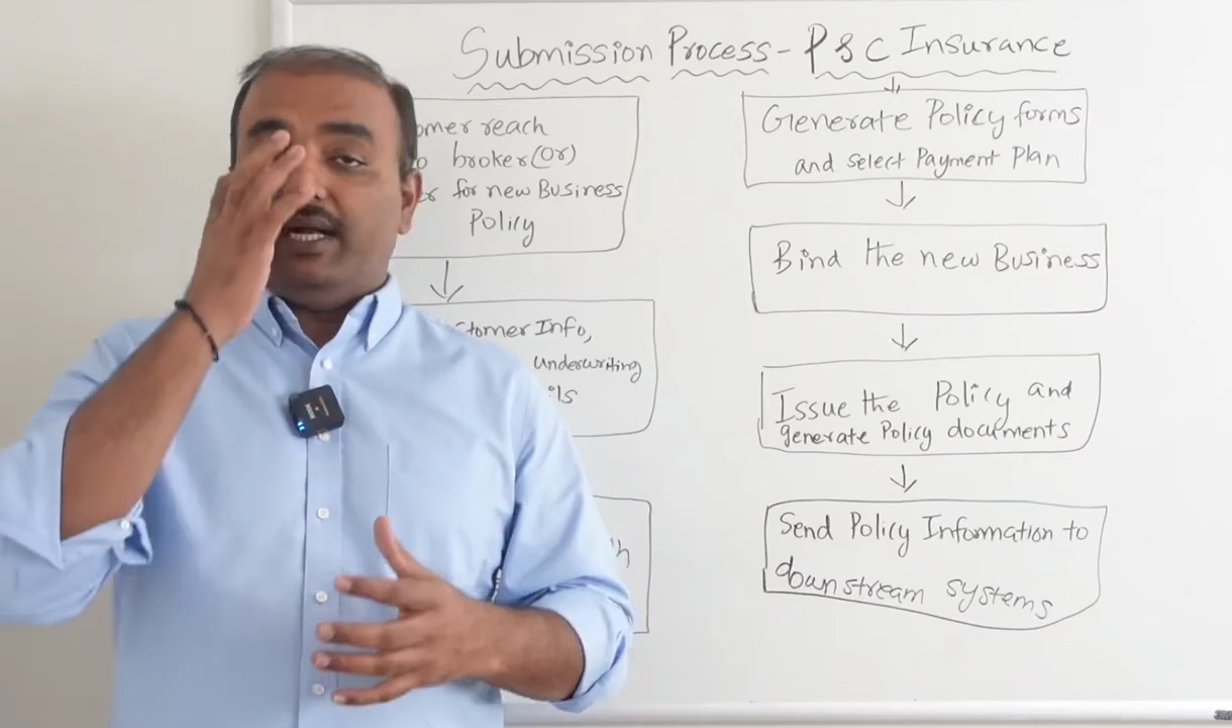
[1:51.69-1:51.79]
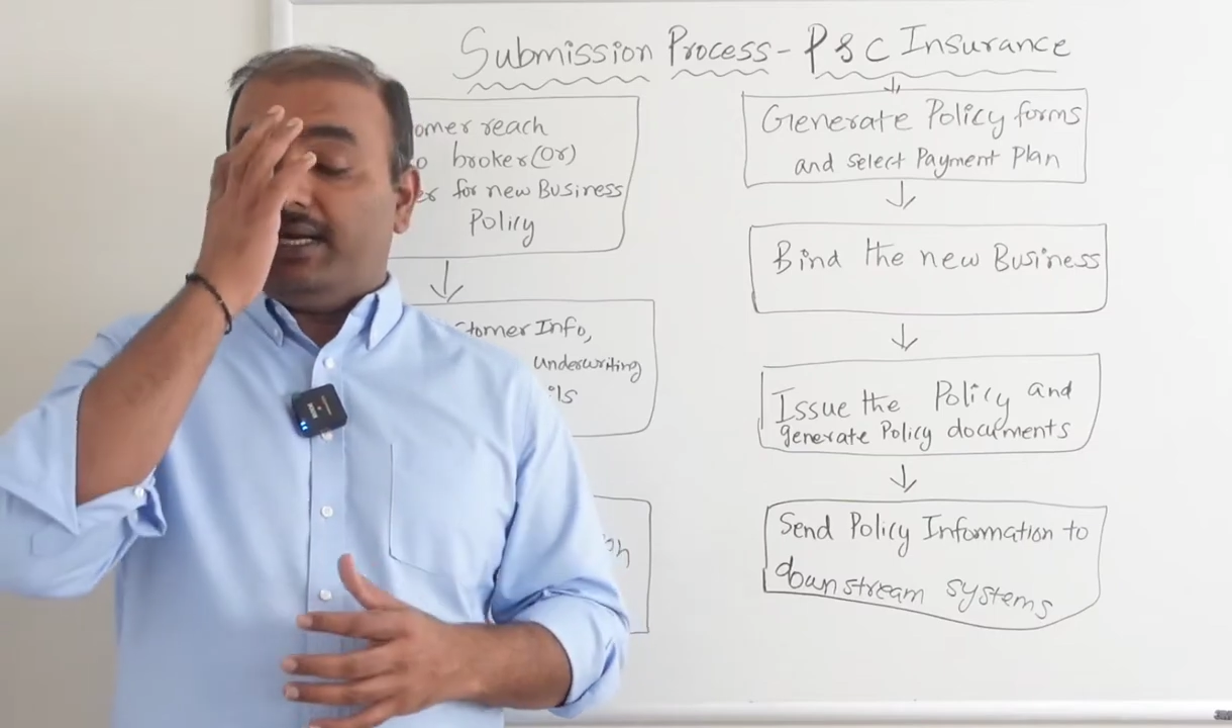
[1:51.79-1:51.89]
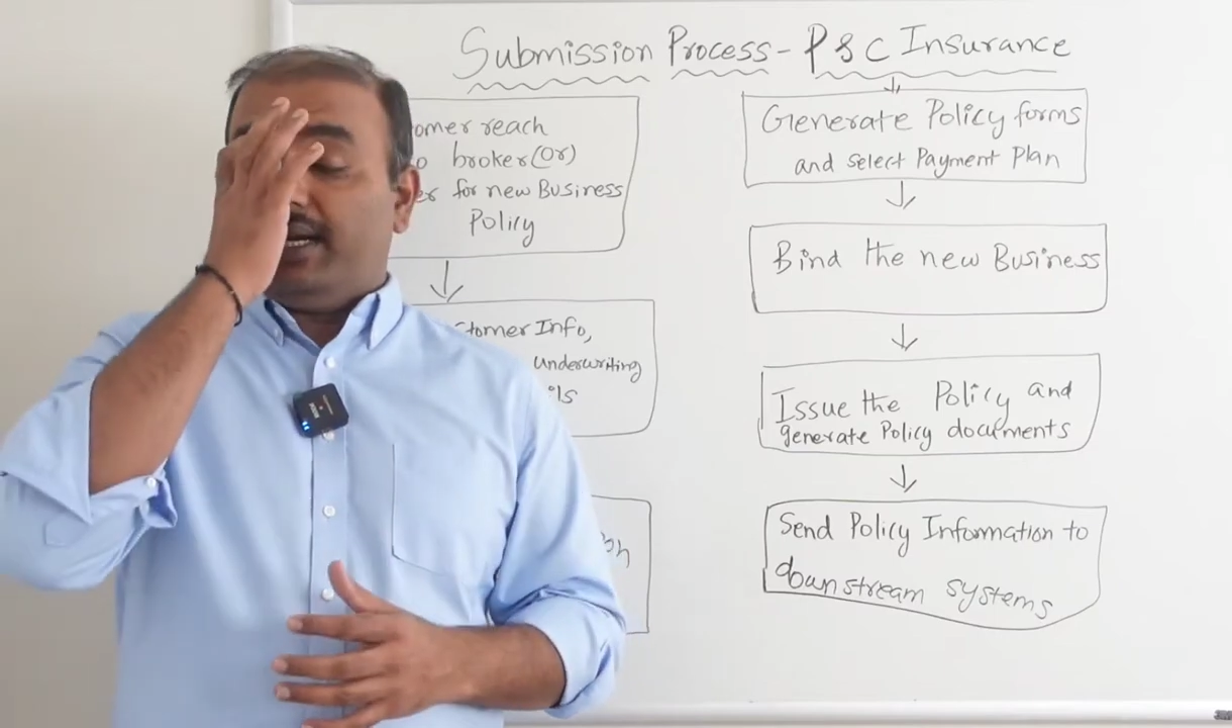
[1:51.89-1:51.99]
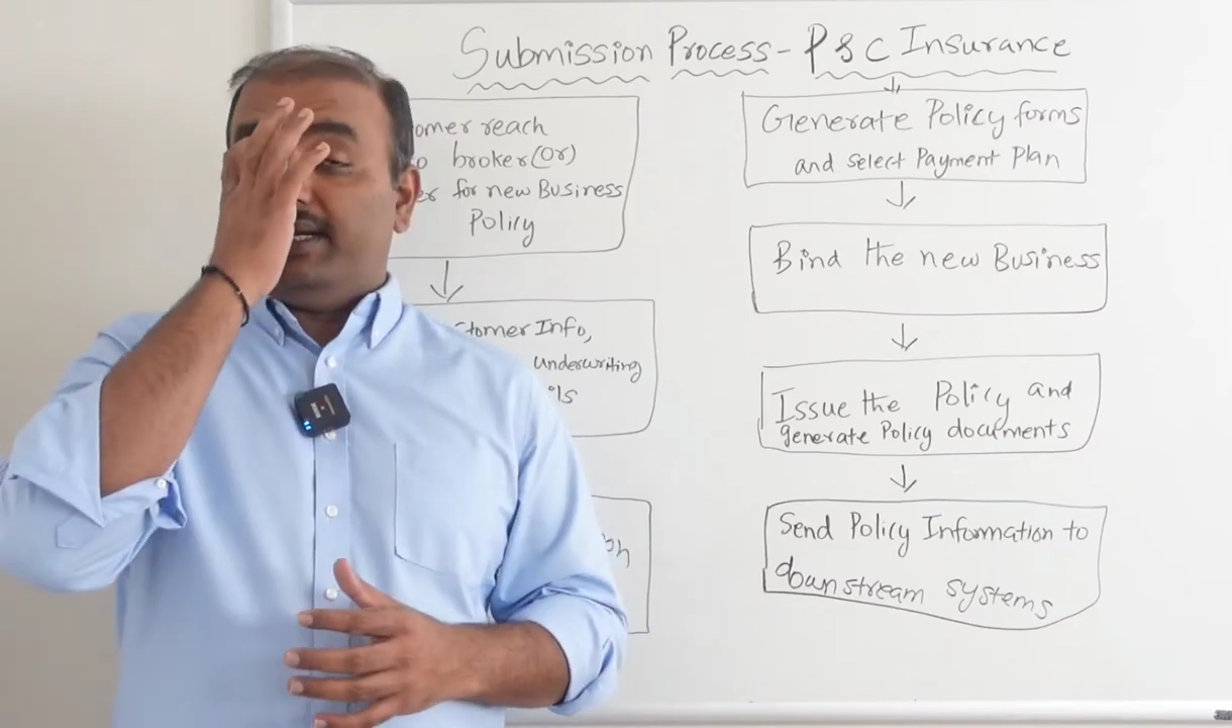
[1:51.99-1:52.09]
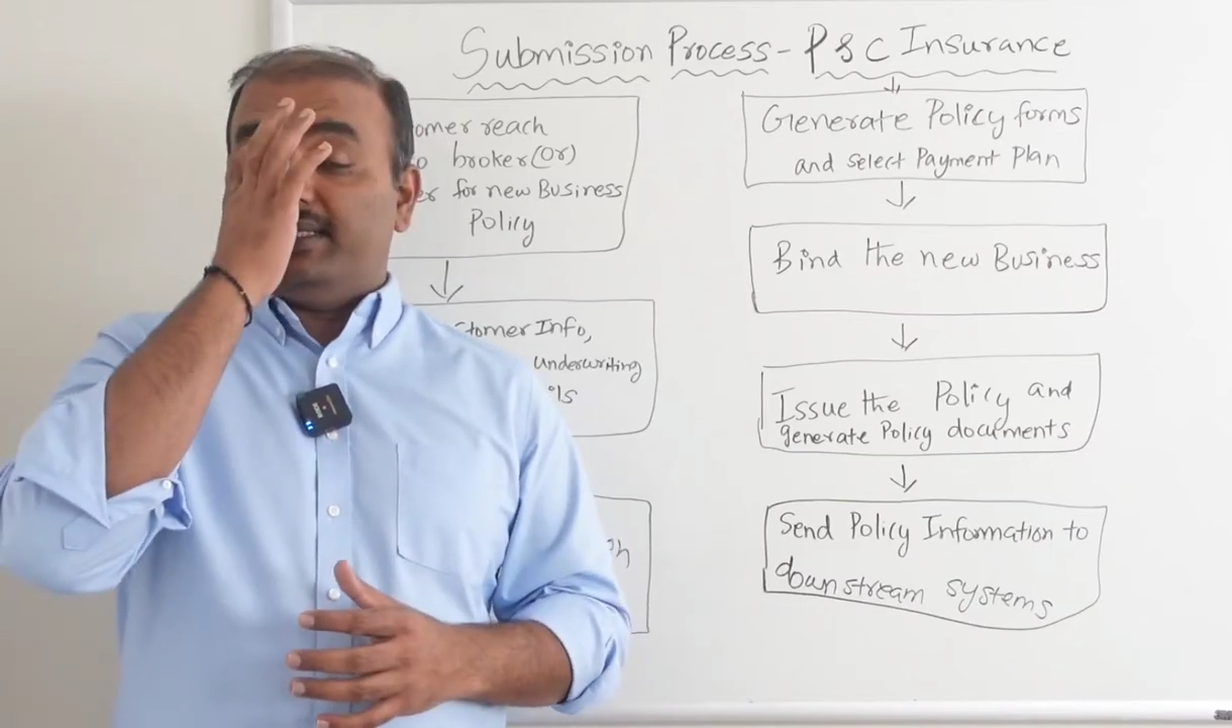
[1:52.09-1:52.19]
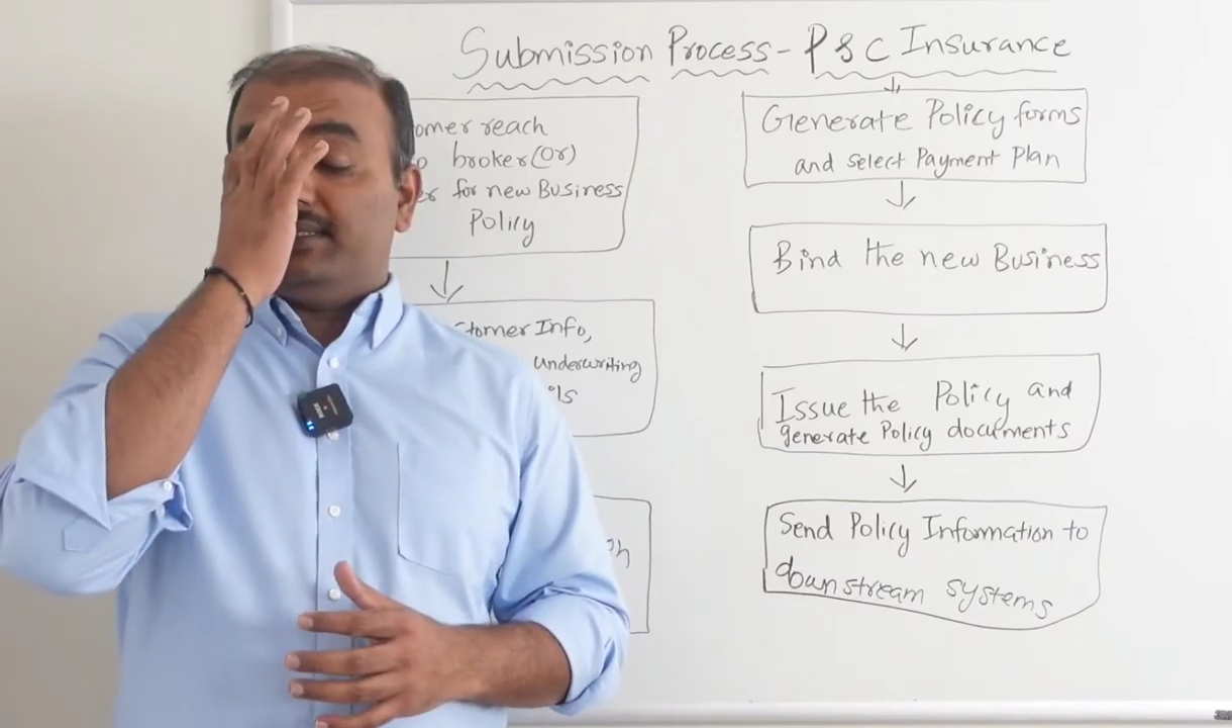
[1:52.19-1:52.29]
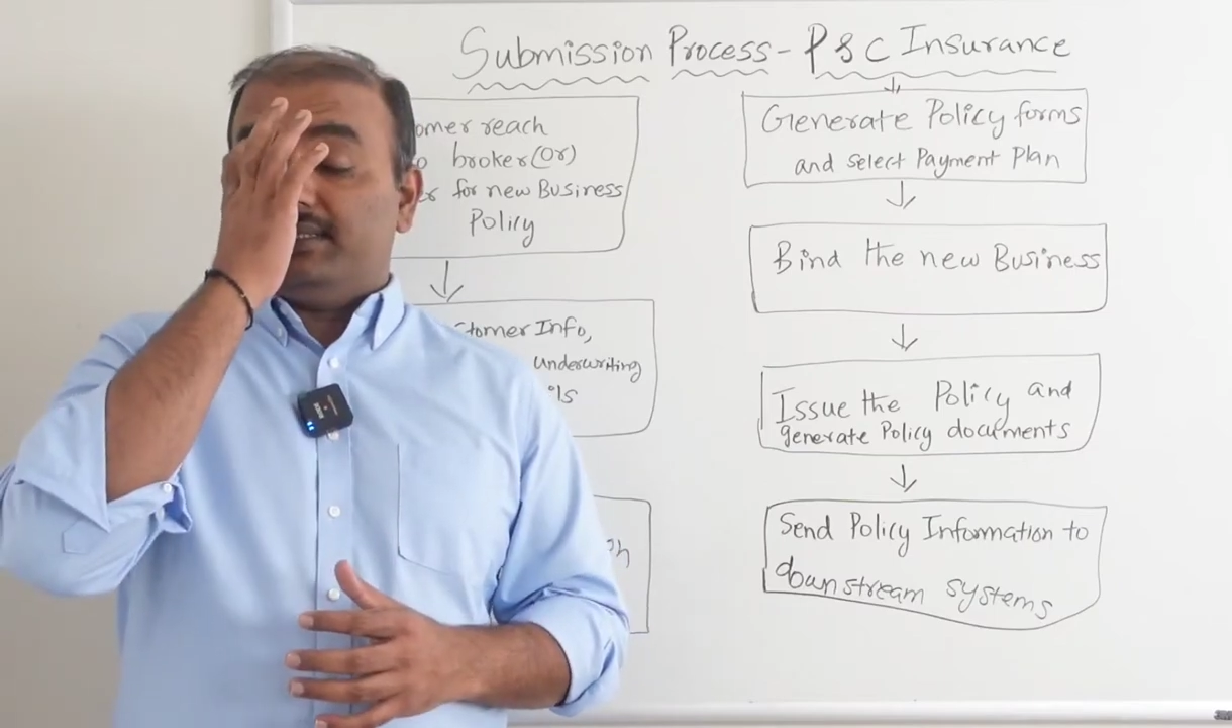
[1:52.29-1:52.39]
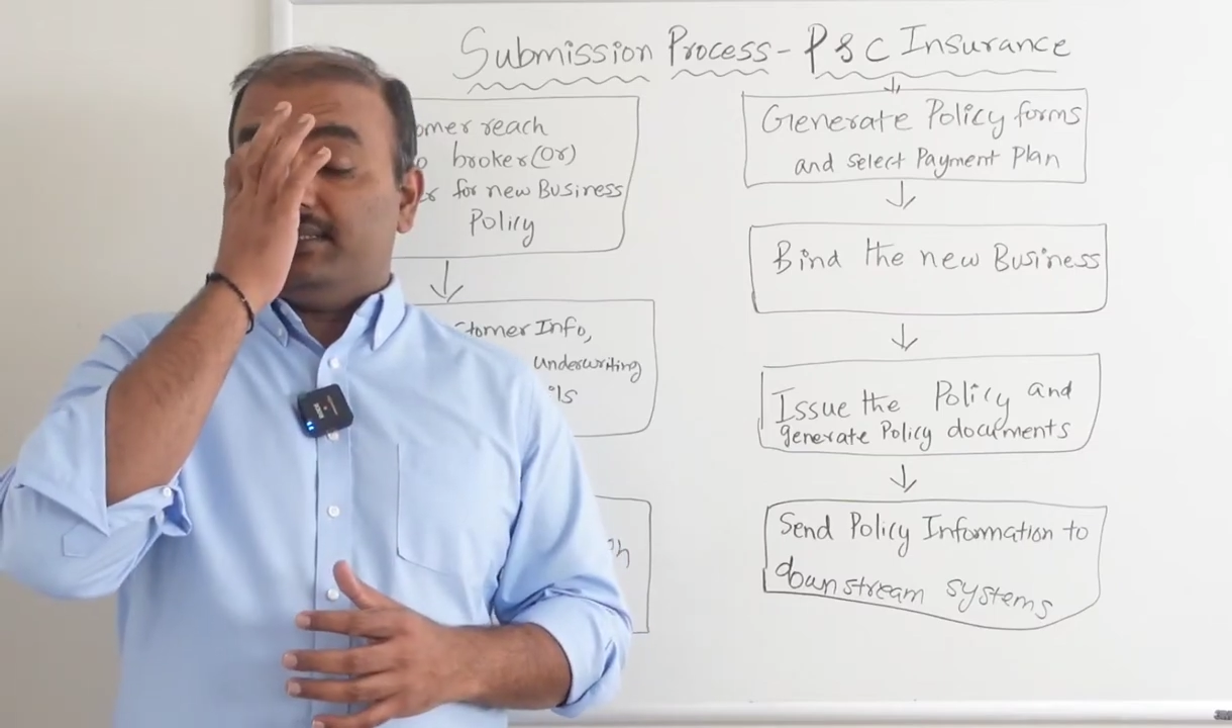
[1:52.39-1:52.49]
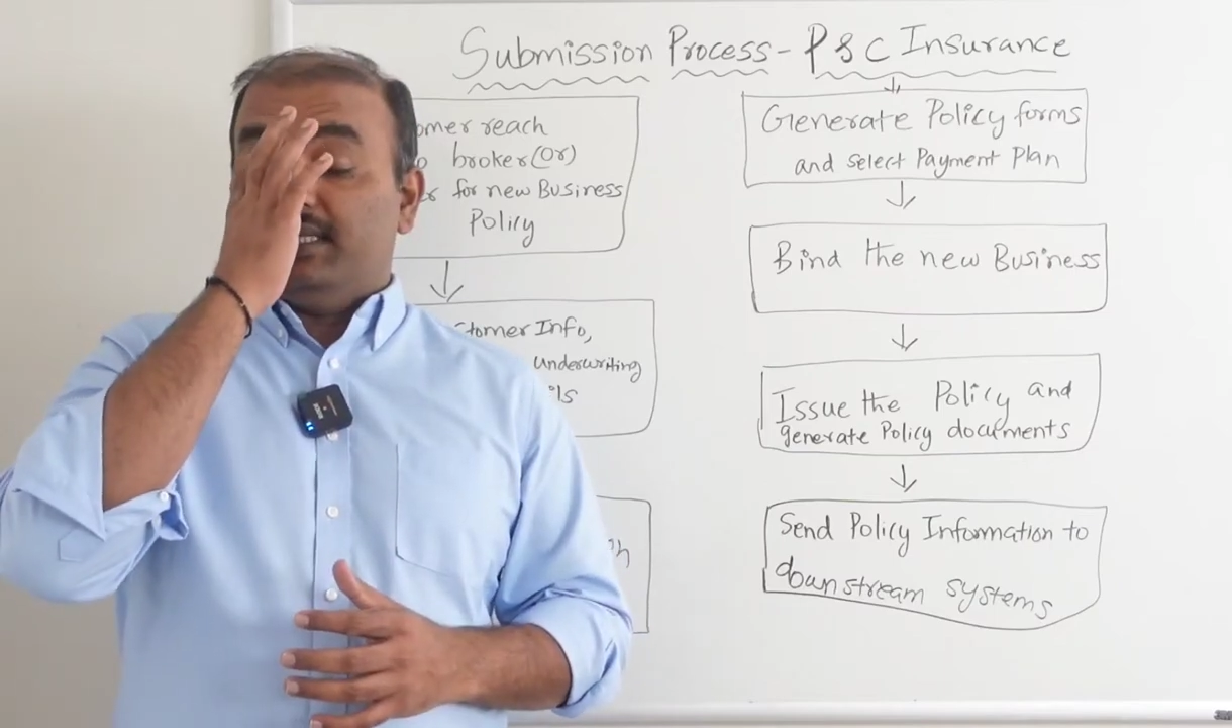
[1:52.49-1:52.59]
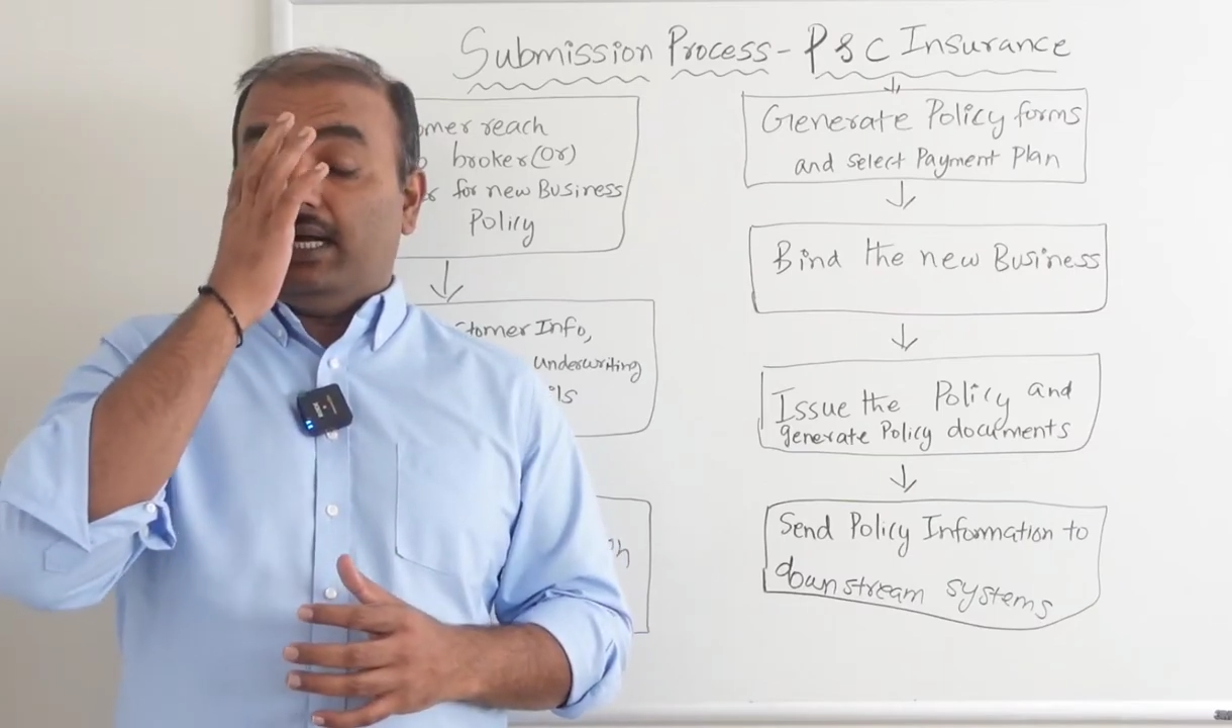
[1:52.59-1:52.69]
the
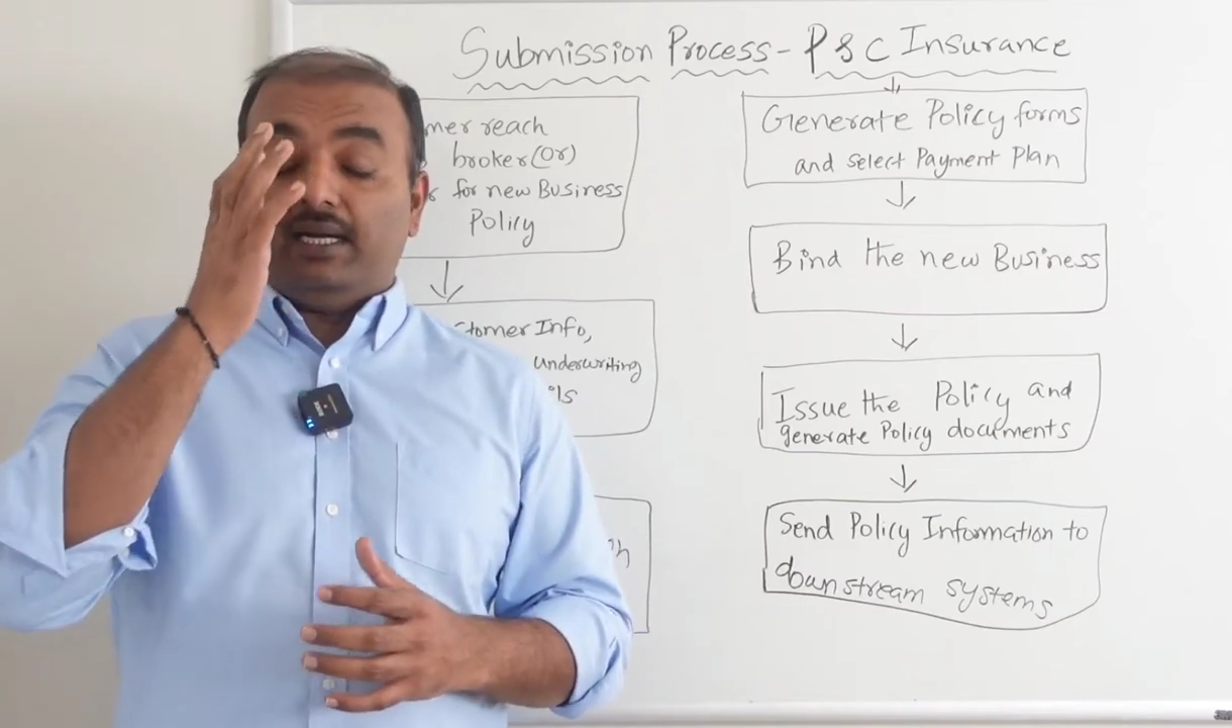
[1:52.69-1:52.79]
underwriters,